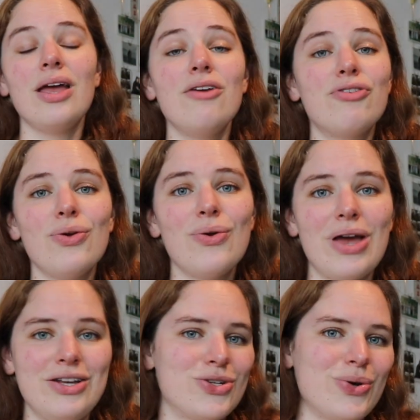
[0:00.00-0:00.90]
If you
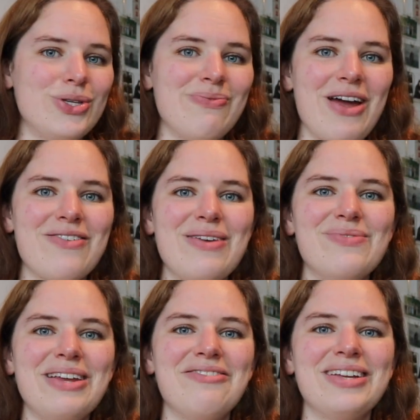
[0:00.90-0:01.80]
enjoyed my
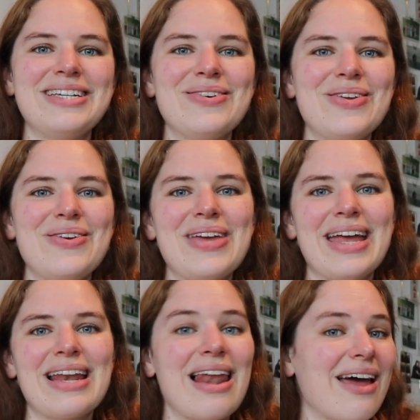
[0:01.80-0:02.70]
rambly video, you
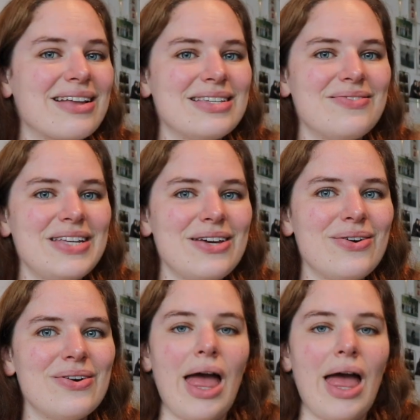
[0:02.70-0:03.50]
can like this video,